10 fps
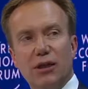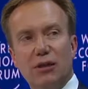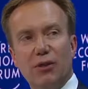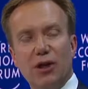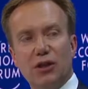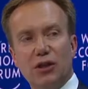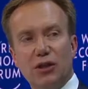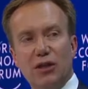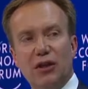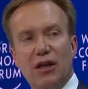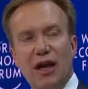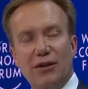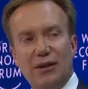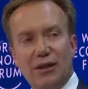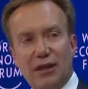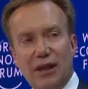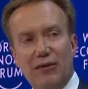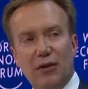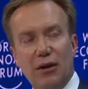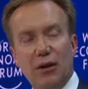situation at this
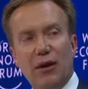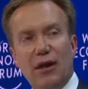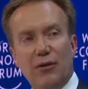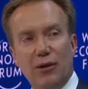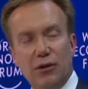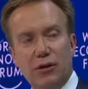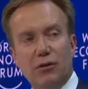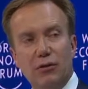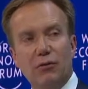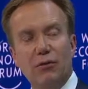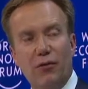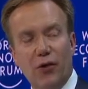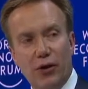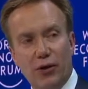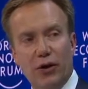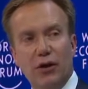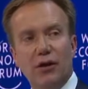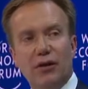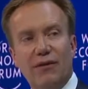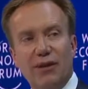level and also further
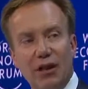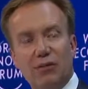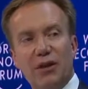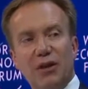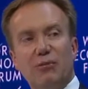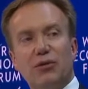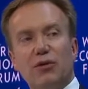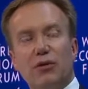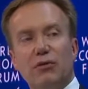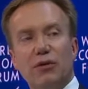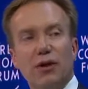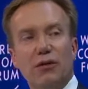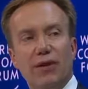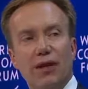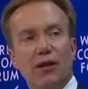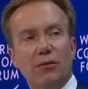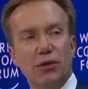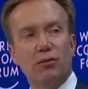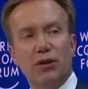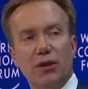develop and improve when it comes
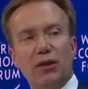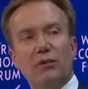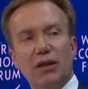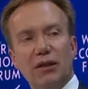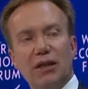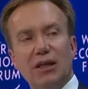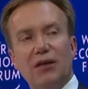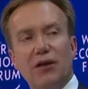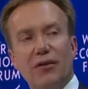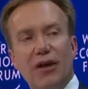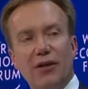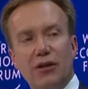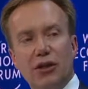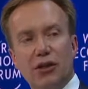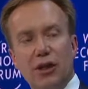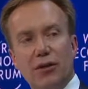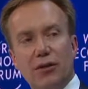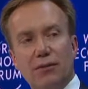to predictability on the energy side?